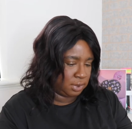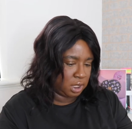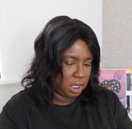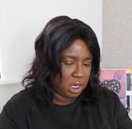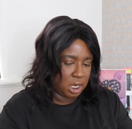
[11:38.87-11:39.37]

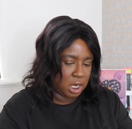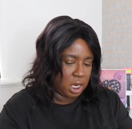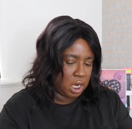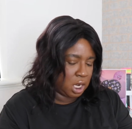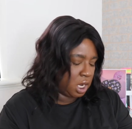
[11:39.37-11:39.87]

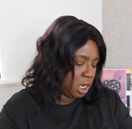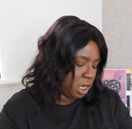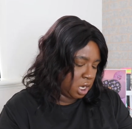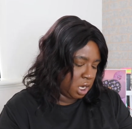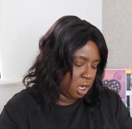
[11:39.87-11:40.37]

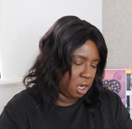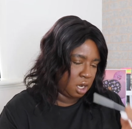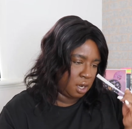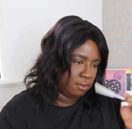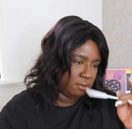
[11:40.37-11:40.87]

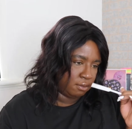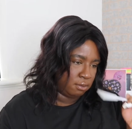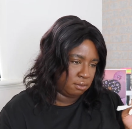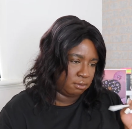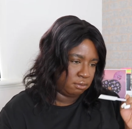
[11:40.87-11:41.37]

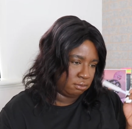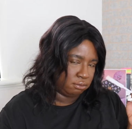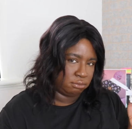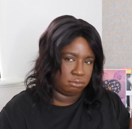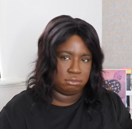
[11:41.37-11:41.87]

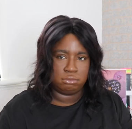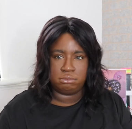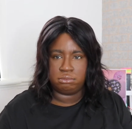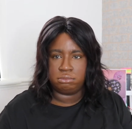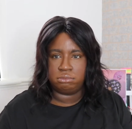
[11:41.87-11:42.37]

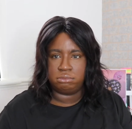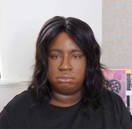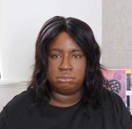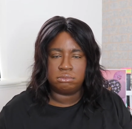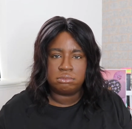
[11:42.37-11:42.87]

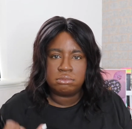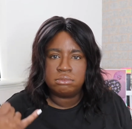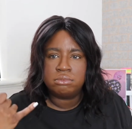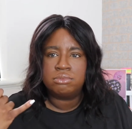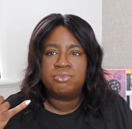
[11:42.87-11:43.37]

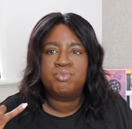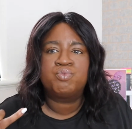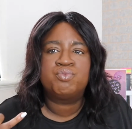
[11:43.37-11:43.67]
No one is speaking in this clip.